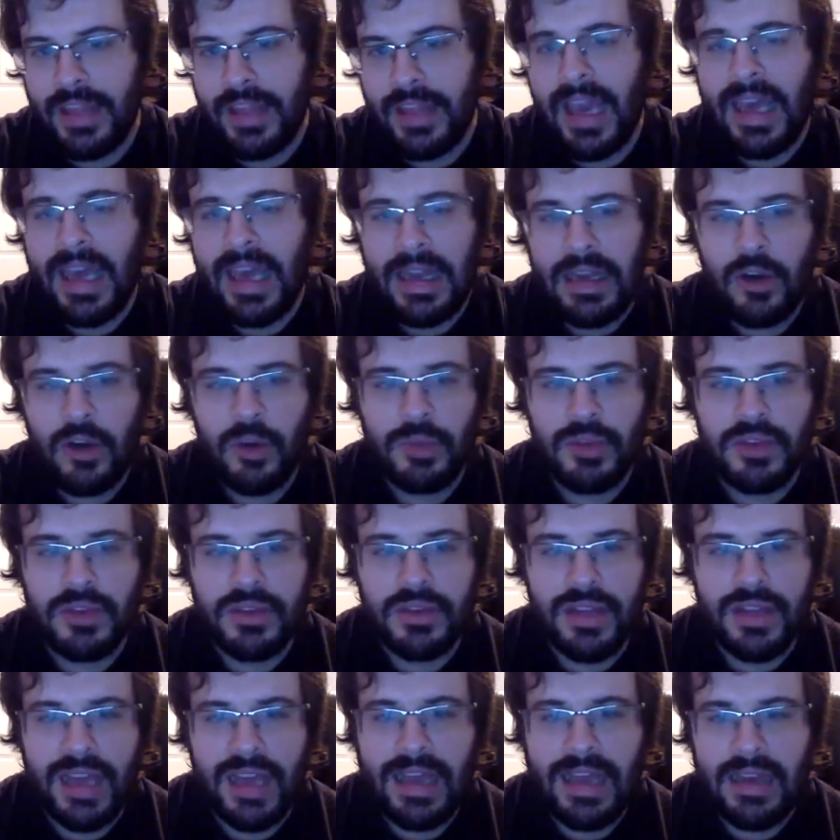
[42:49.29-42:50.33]
That
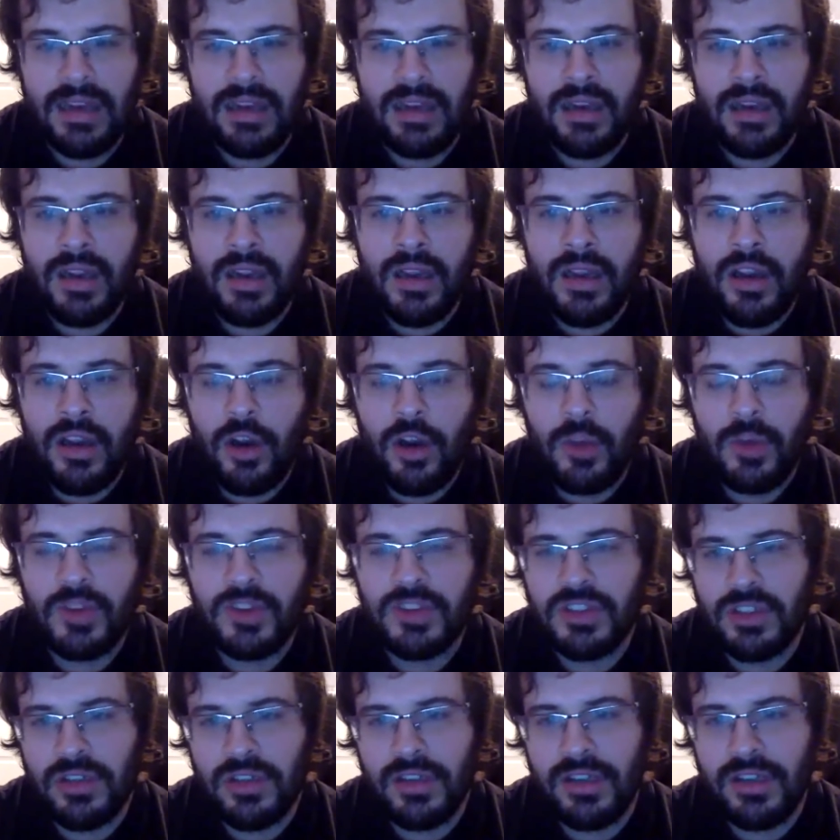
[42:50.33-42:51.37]
almost
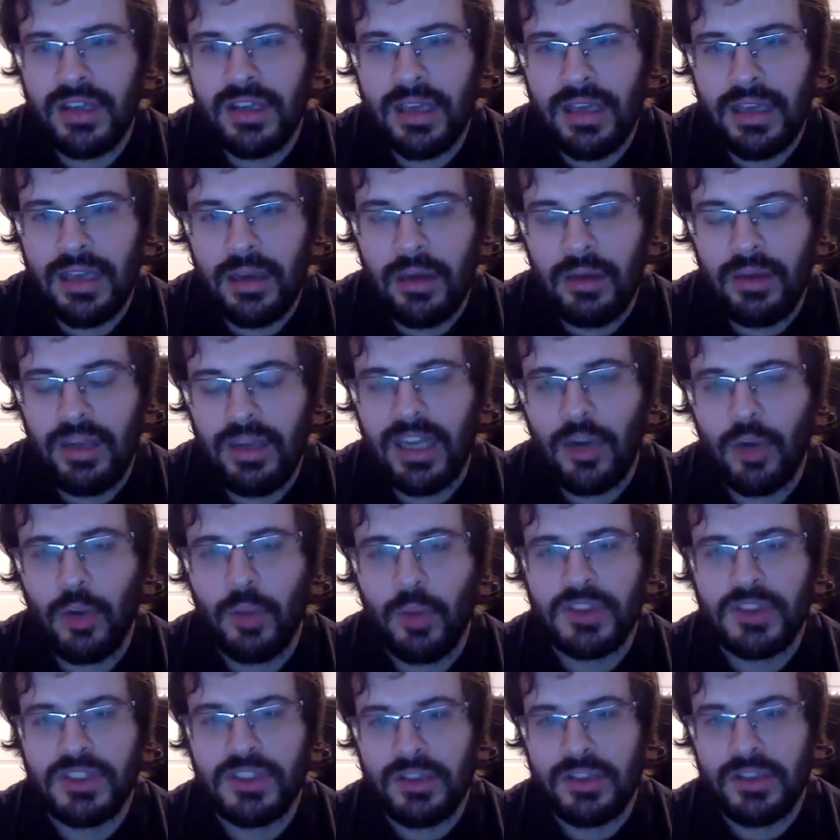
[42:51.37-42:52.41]
certainly can, not
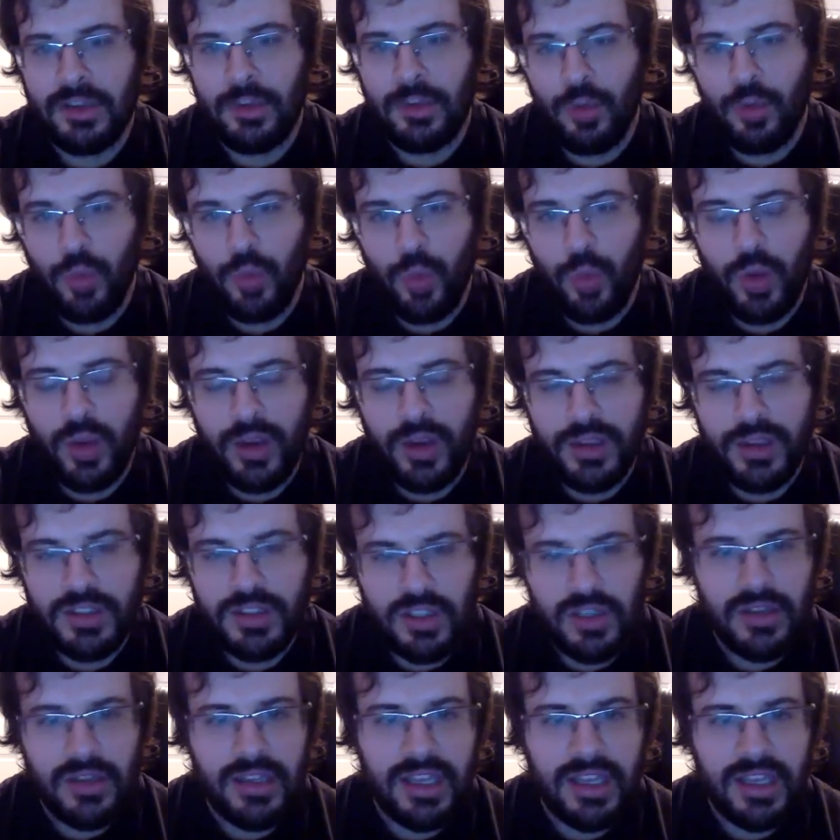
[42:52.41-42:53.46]
almost
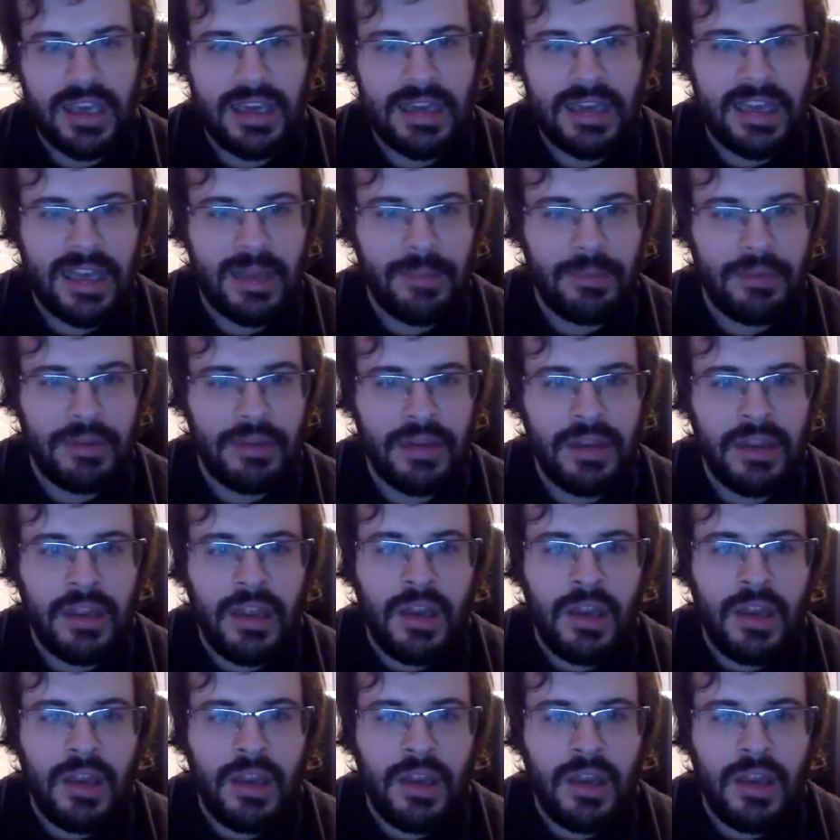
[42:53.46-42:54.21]
certainly can happen.